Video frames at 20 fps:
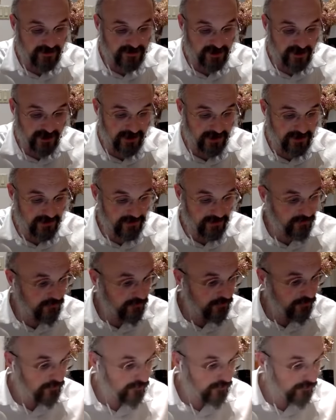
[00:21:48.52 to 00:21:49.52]
side
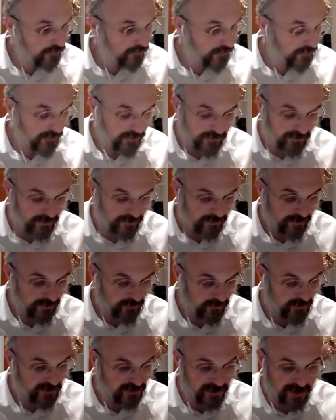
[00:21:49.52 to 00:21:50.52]

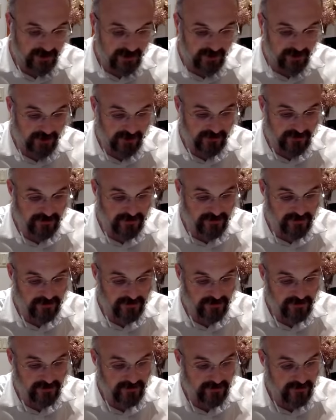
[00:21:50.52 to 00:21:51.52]
which says
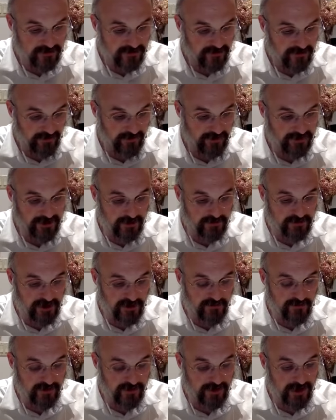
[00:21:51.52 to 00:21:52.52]
the Chassam
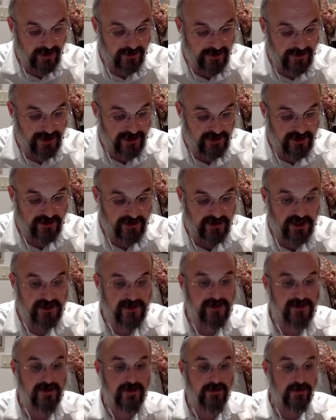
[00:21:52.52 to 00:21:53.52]
Sefer and Rashi
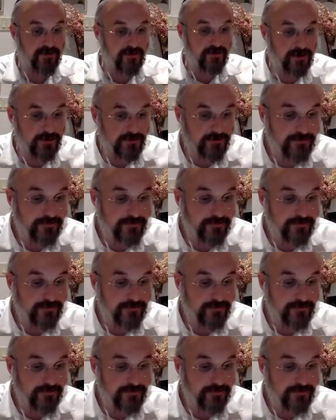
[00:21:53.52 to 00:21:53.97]
changes it to Livni.